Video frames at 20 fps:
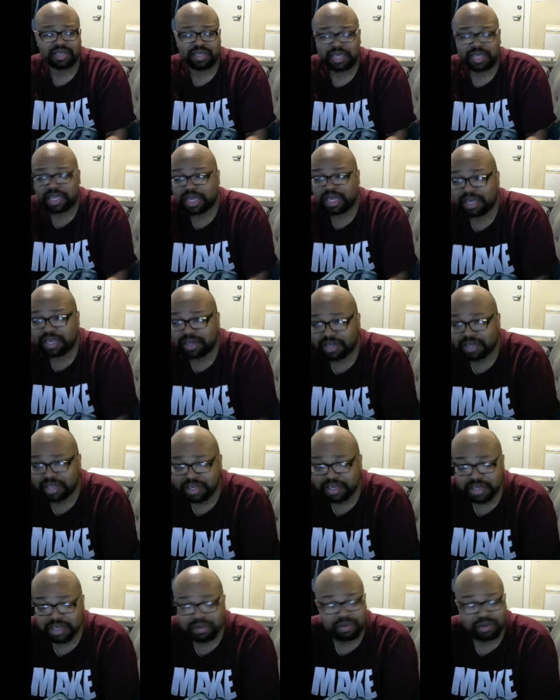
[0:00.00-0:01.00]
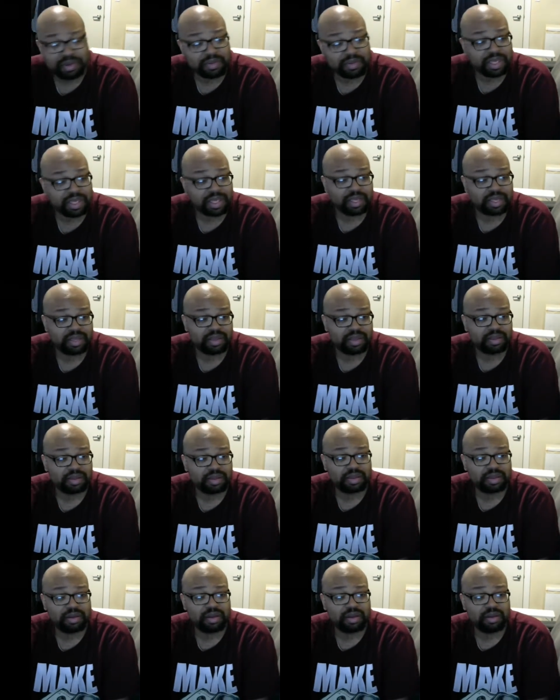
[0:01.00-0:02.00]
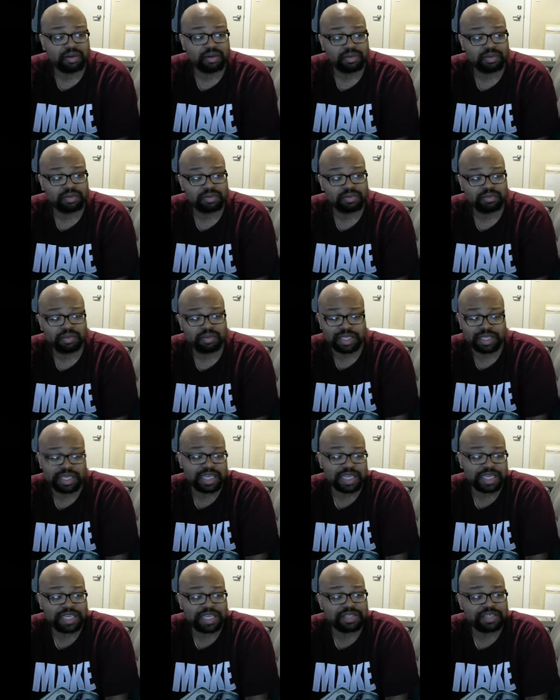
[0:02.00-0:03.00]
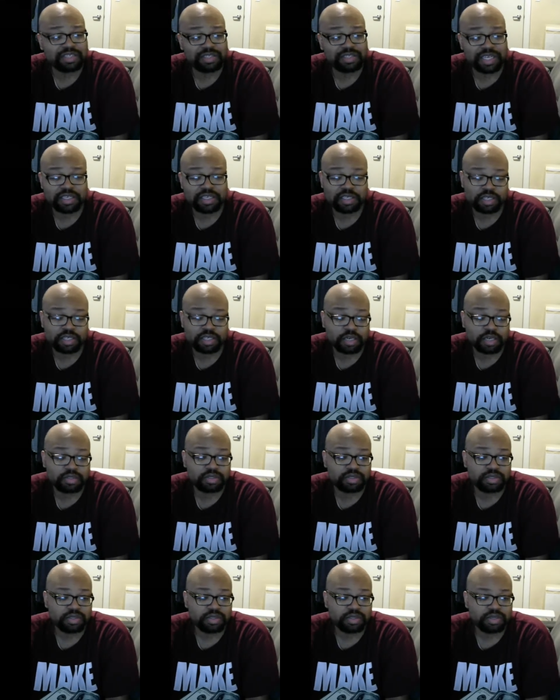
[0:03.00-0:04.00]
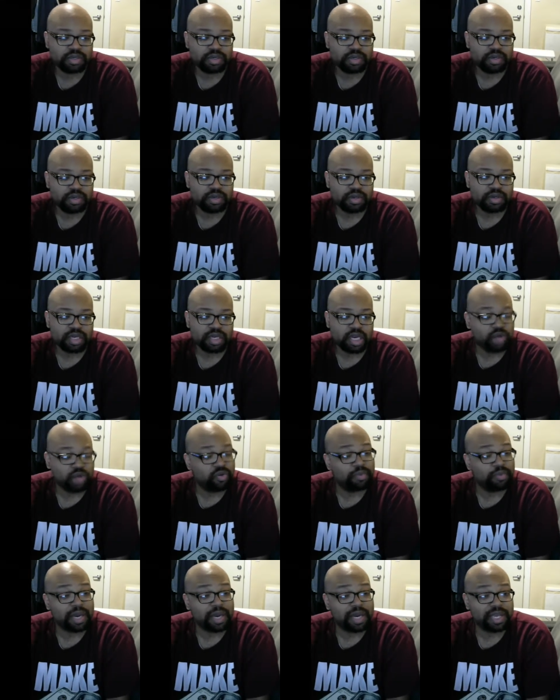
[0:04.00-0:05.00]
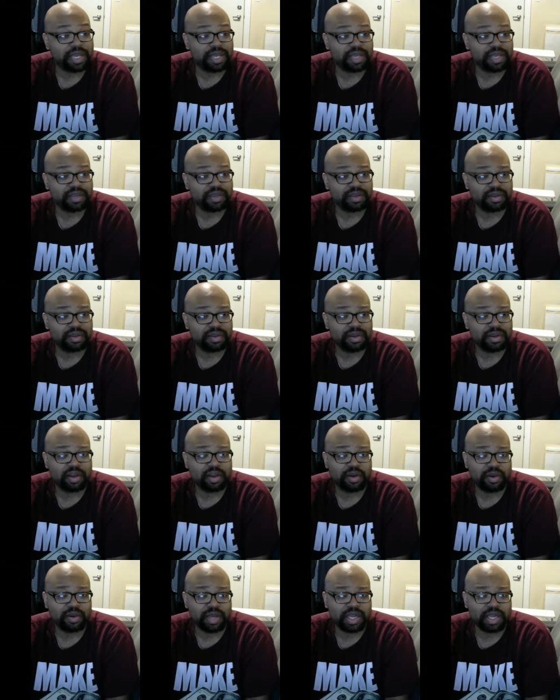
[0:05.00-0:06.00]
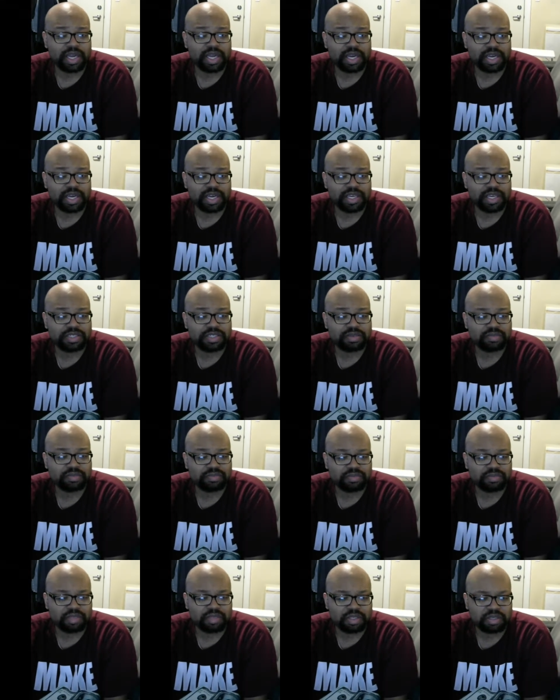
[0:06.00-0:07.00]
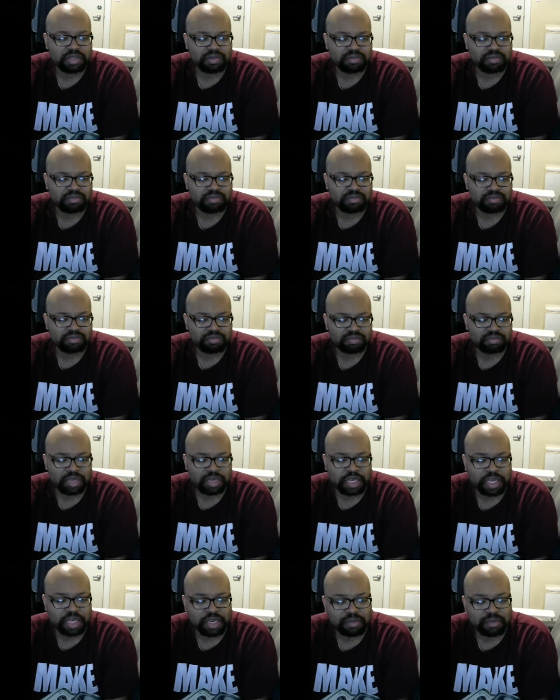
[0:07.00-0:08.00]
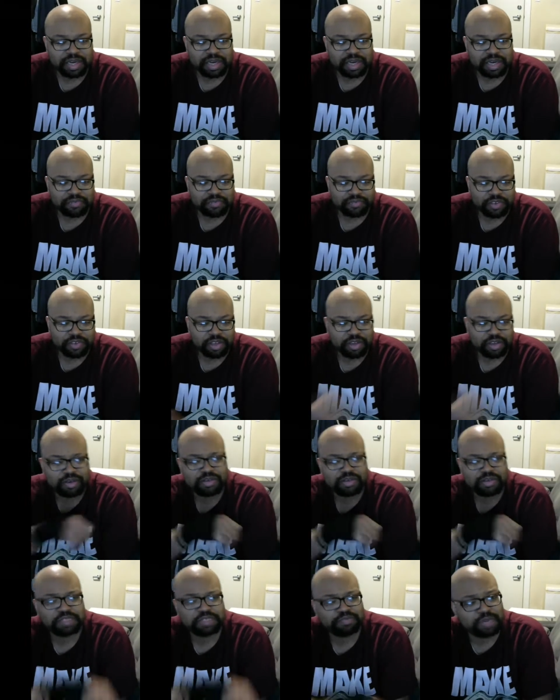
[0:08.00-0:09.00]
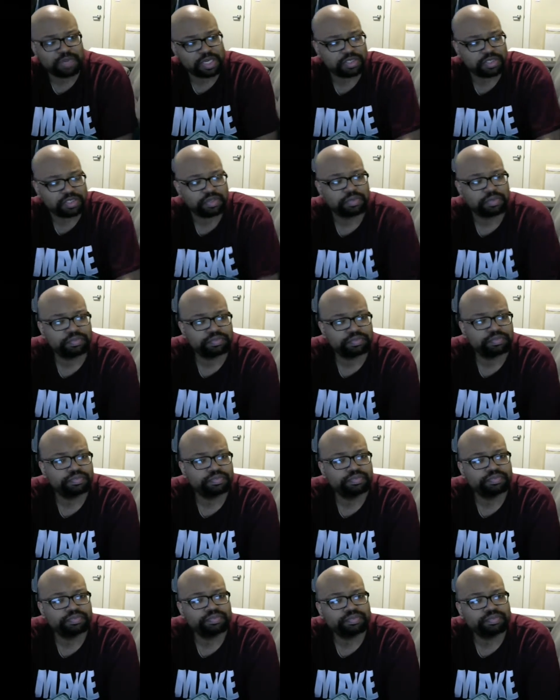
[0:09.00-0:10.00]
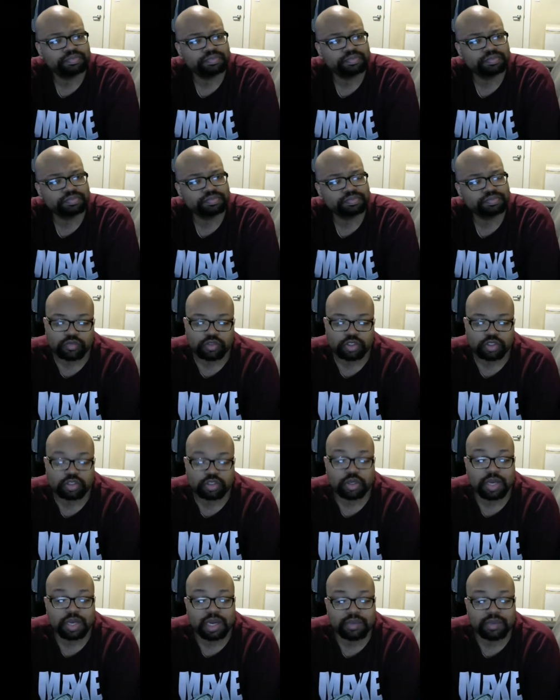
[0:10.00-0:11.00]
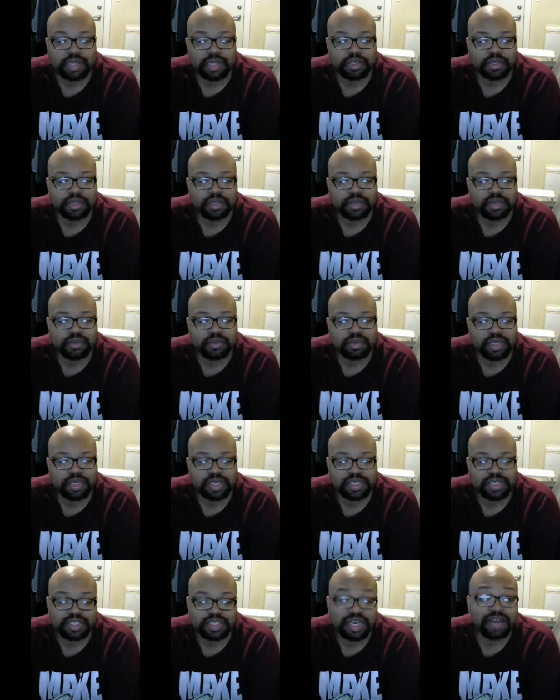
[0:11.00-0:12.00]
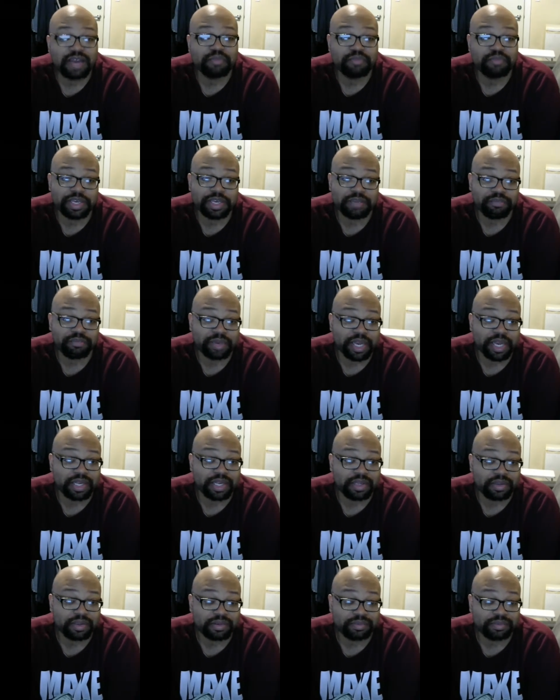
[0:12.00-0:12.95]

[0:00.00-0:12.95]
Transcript: in in W W E, you know, because that, that just that just hurts everybody, you know, and, and it doesn't make anybody feel special. So how about the W W E stop being petty?